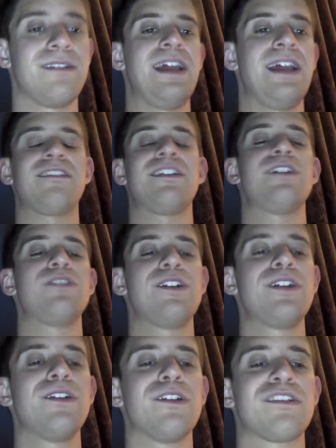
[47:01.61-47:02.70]
and that's their dirty
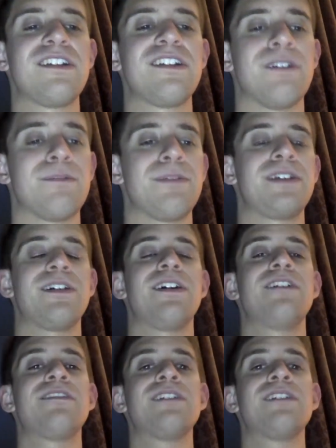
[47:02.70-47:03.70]
little secret because